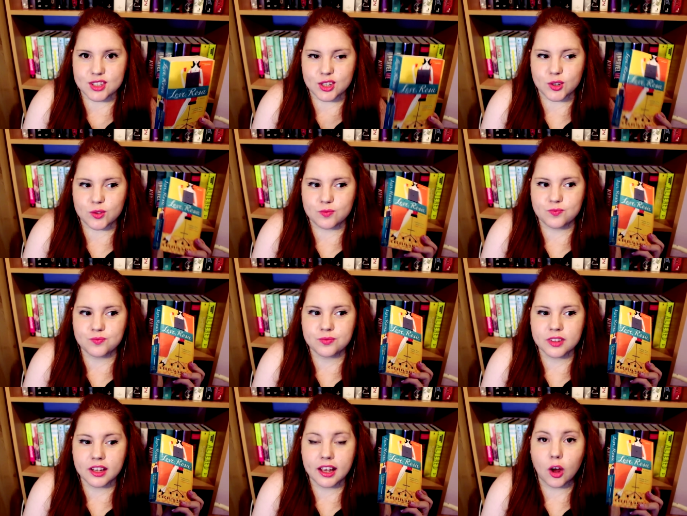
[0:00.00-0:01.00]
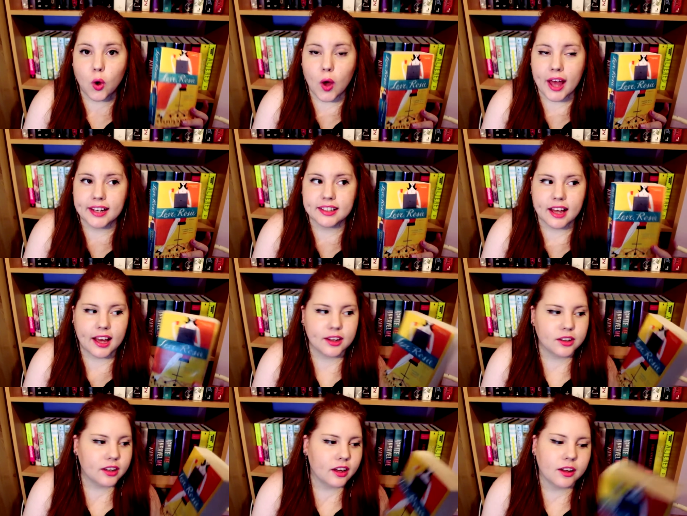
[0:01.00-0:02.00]
So, oh, and
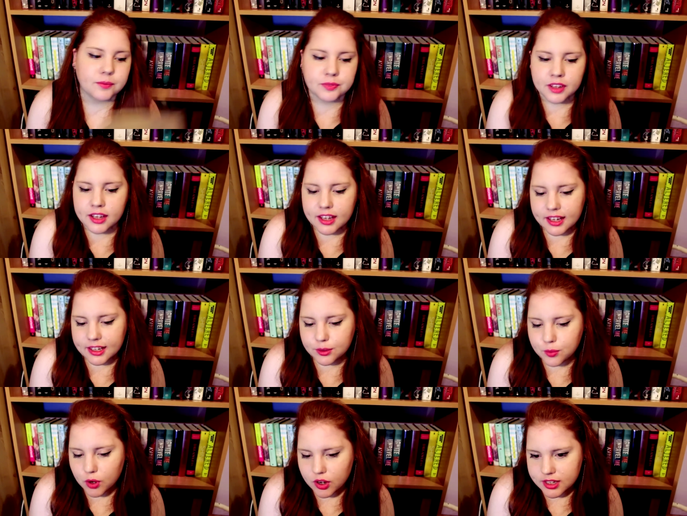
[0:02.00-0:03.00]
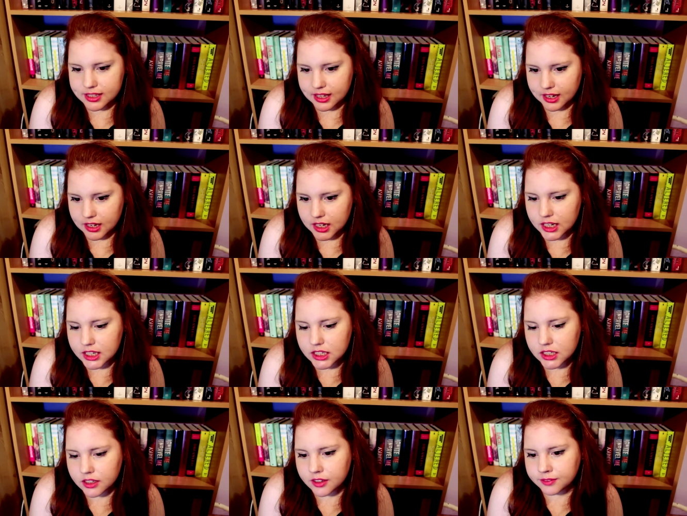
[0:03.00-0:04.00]
it was
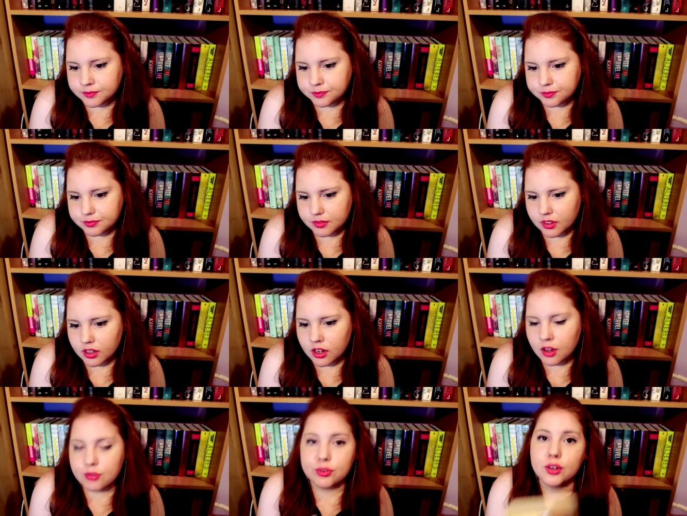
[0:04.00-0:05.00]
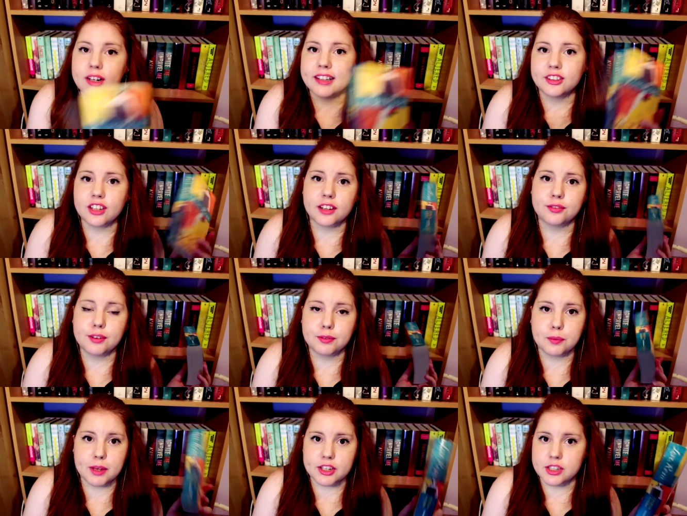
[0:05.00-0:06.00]
like
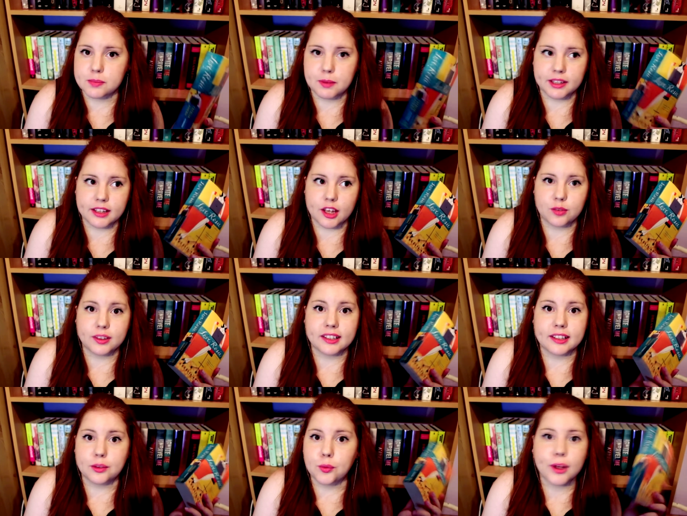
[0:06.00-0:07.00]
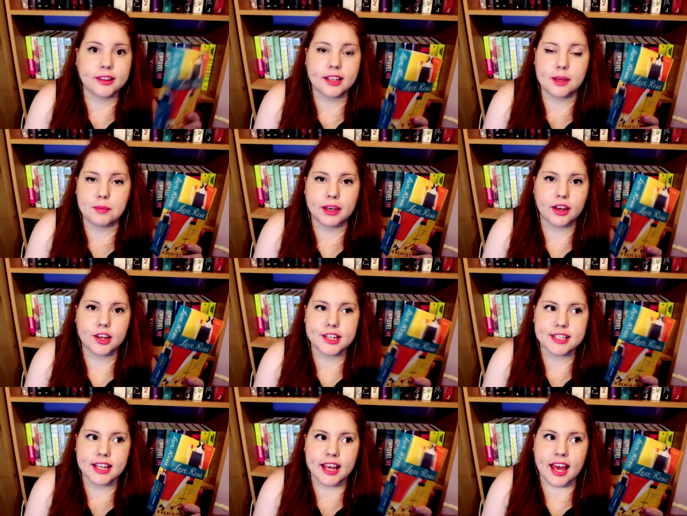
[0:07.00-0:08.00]
450 pages, but I read it in one day
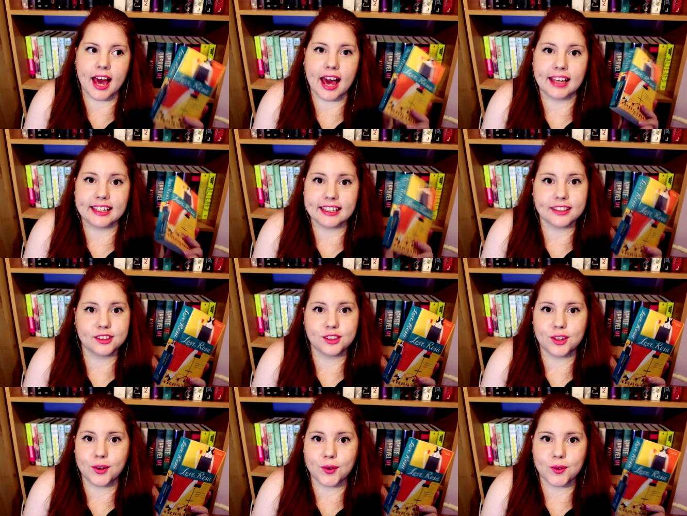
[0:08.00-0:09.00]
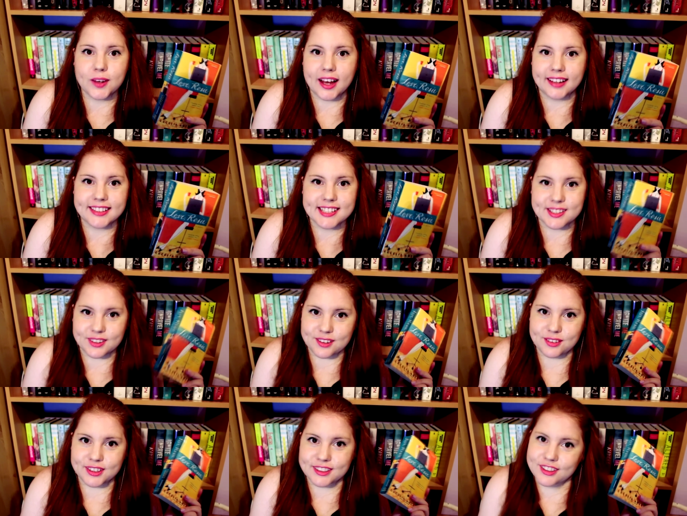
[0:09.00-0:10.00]
because I needed to know how the
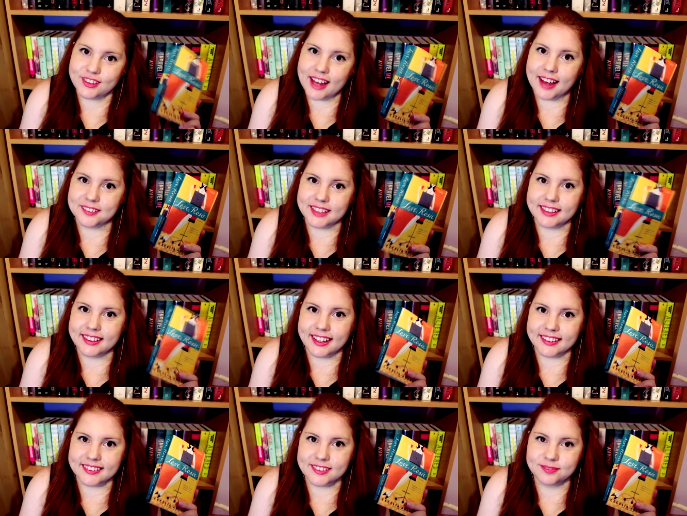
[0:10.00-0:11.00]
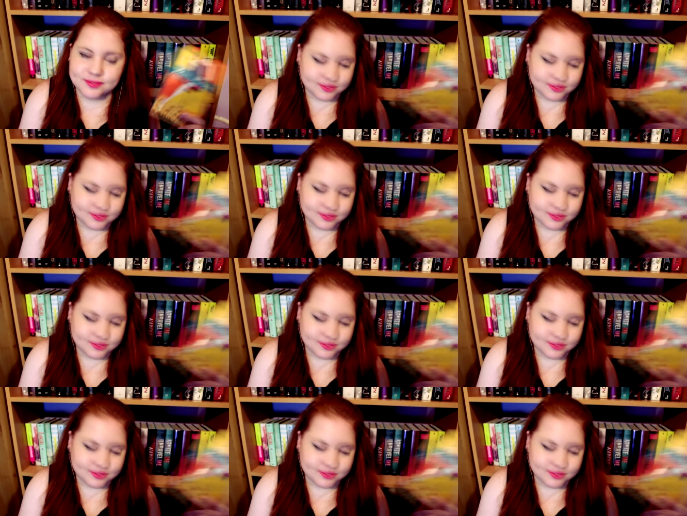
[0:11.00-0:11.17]
story will turn out at the end.